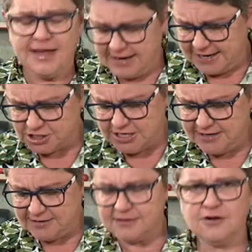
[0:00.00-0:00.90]
and
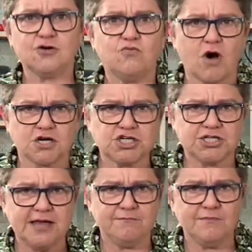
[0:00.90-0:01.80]
actually go and wash
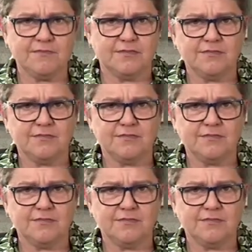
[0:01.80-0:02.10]
them.